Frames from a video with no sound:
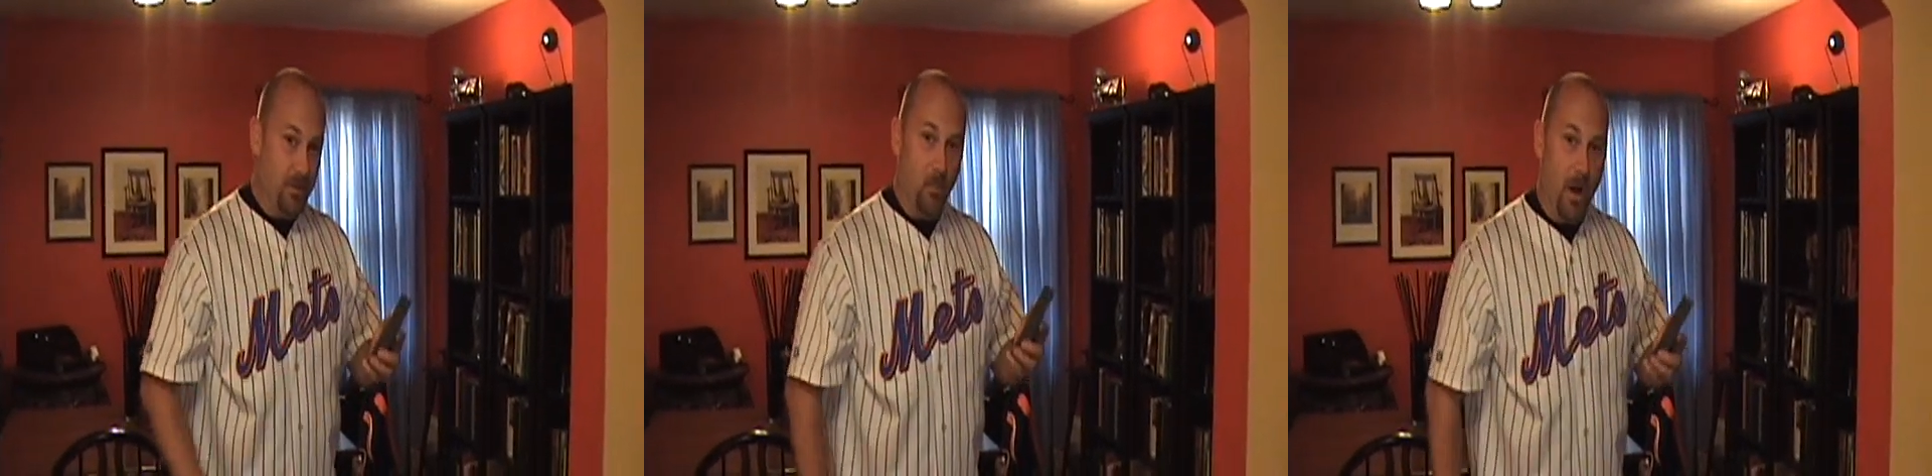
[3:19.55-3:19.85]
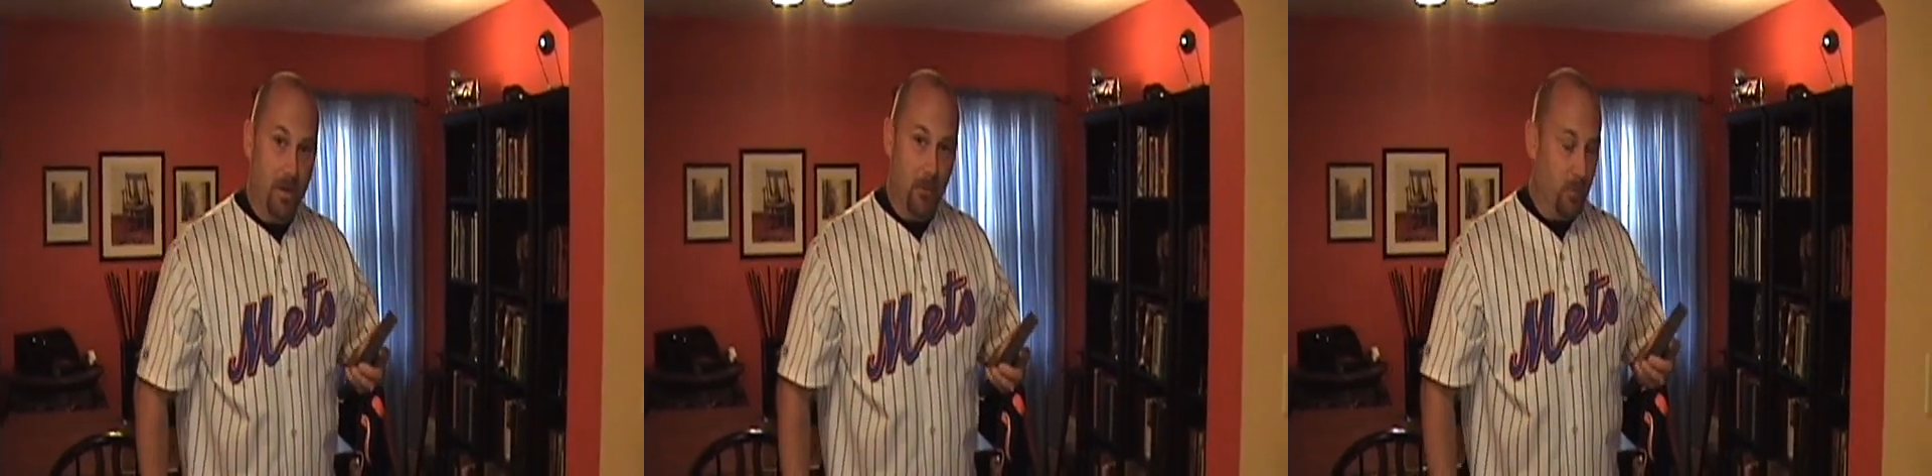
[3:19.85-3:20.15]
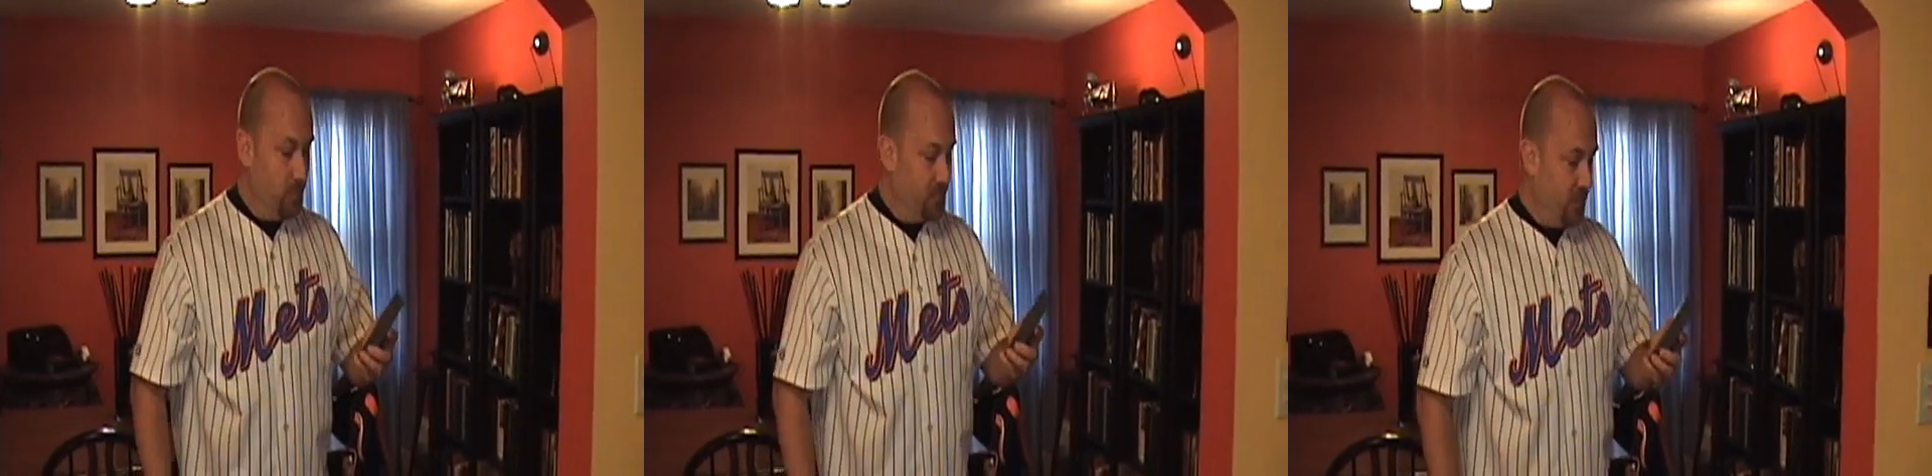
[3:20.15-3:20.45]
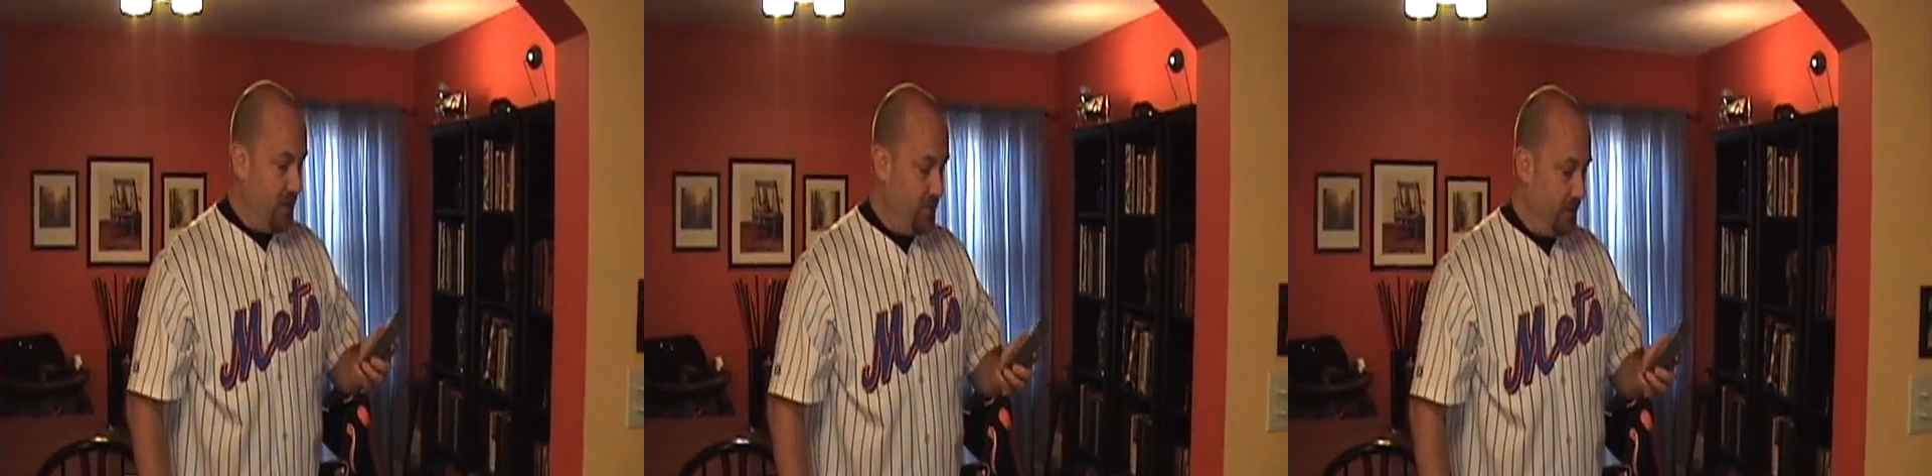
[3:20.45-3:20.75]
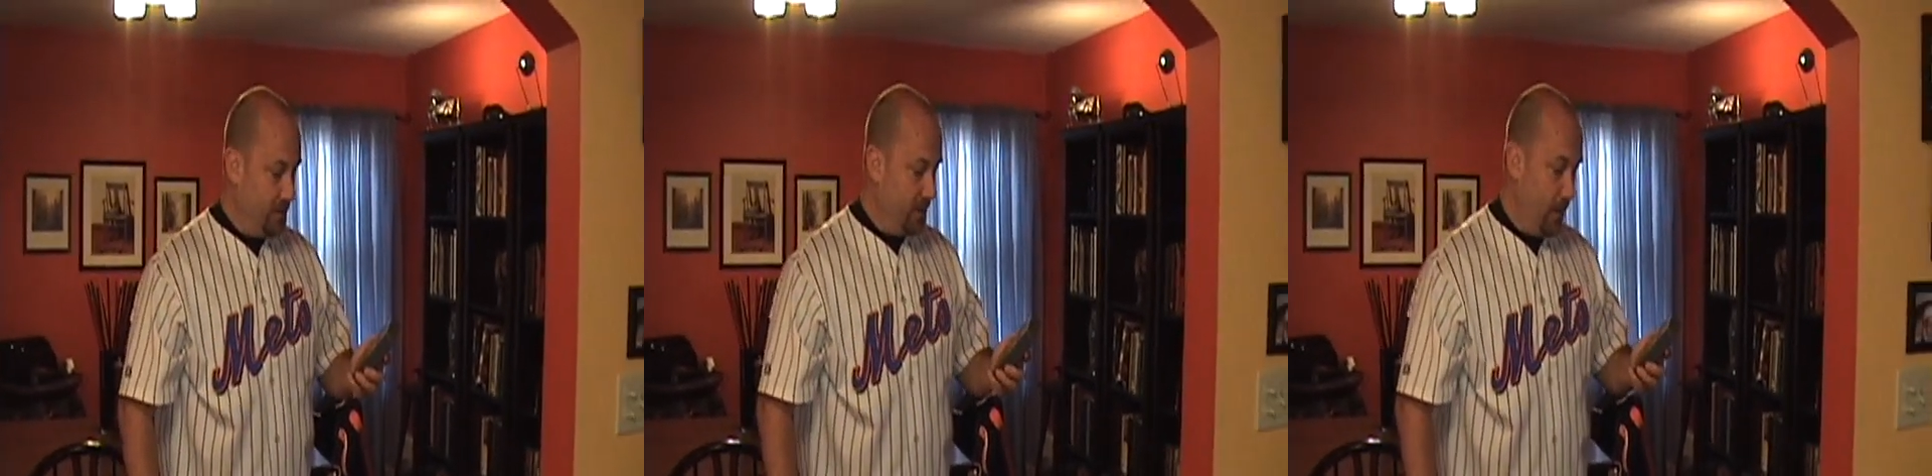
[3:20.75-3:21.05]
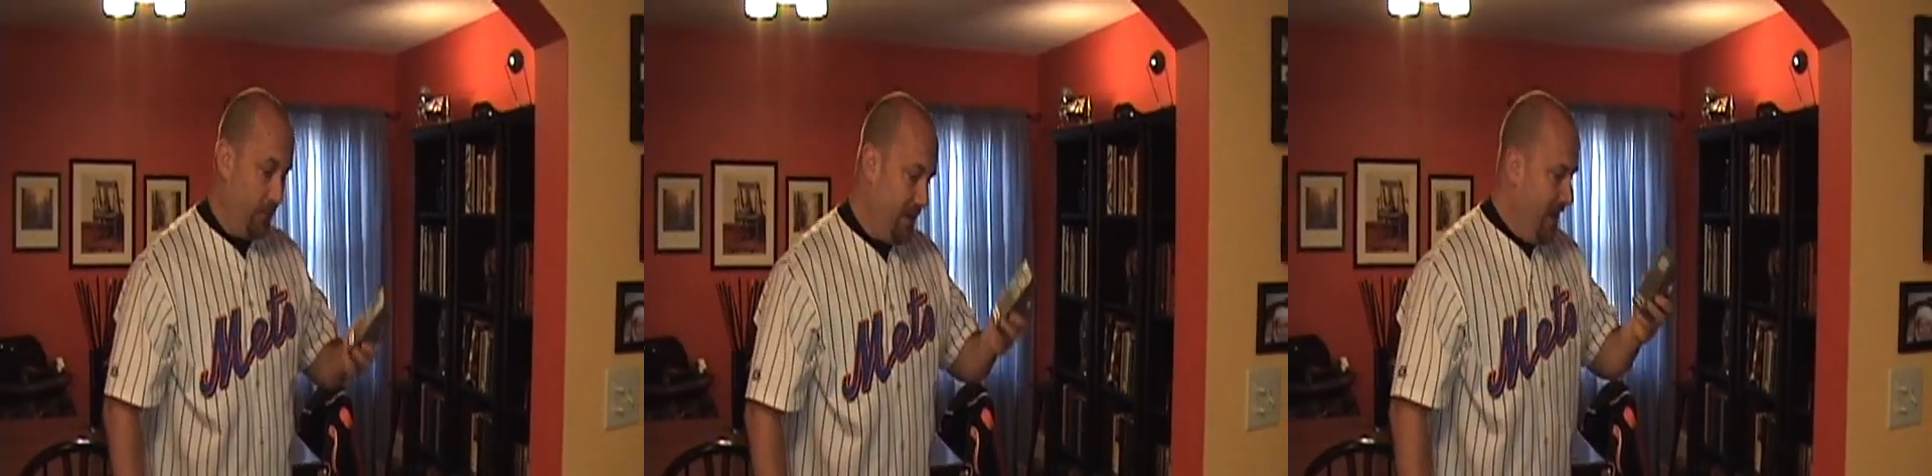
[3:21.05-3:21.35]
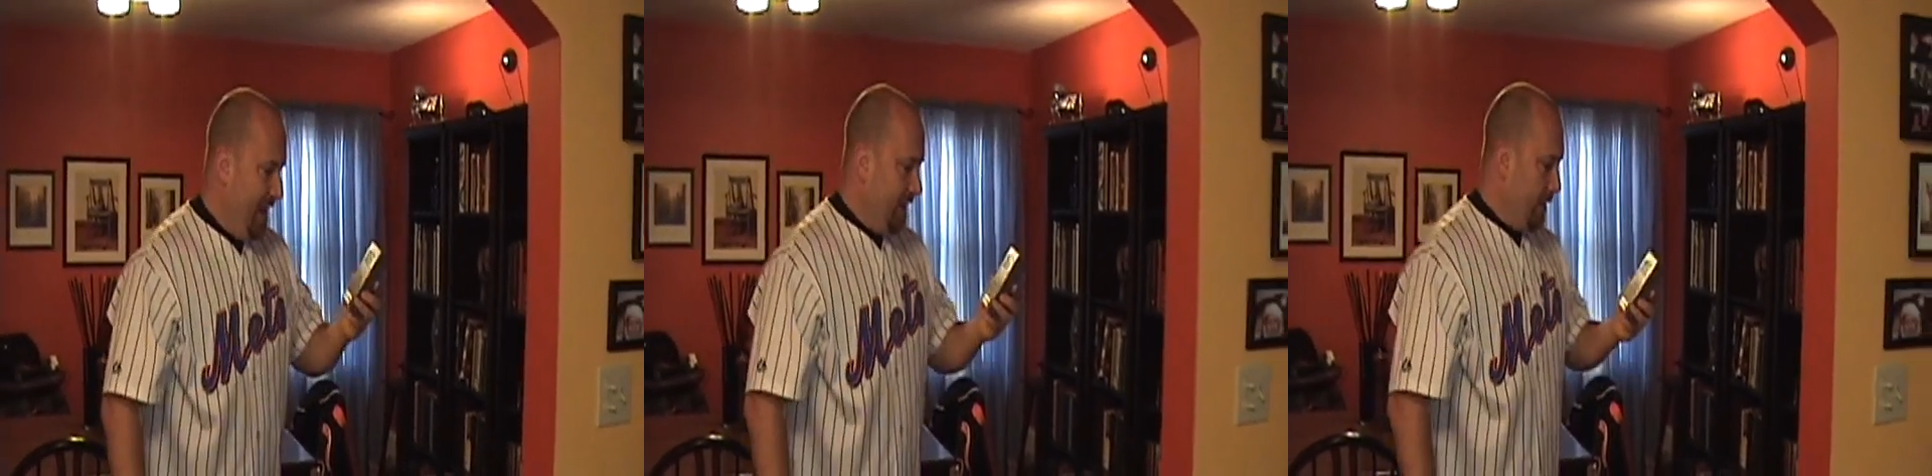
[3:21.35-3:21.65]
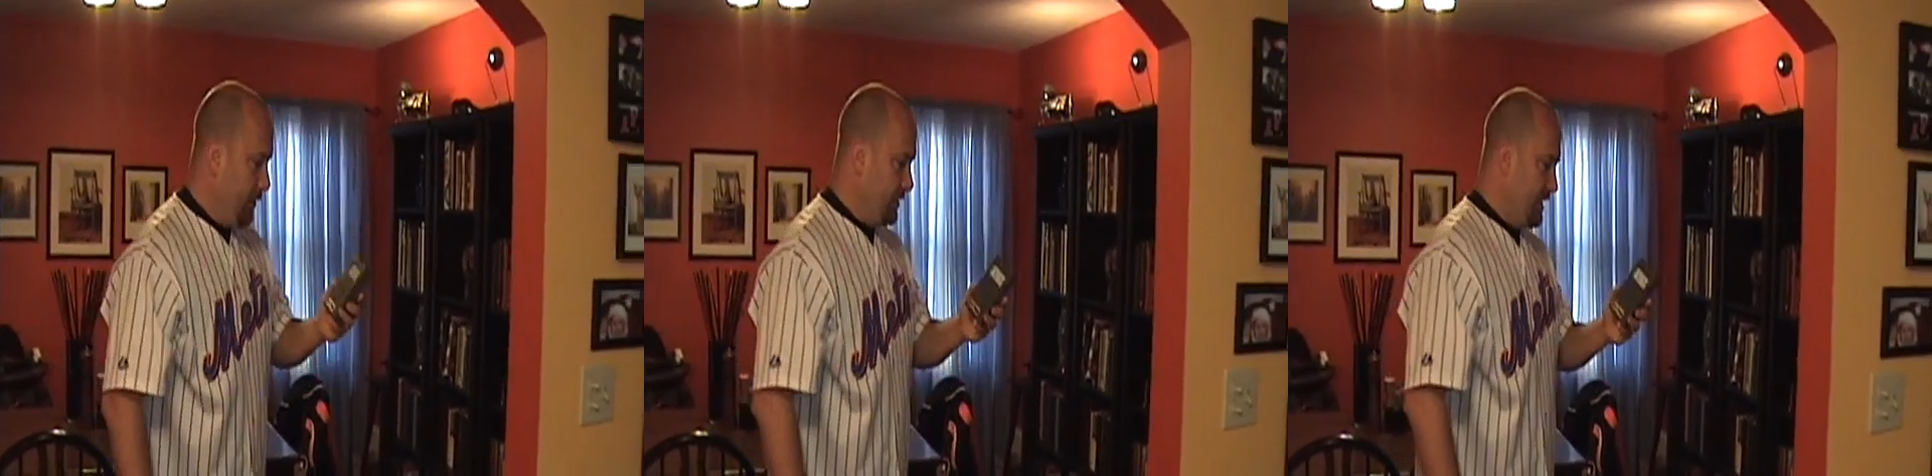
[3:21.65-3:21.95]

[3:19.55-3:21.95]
and why the room's changing itself. Another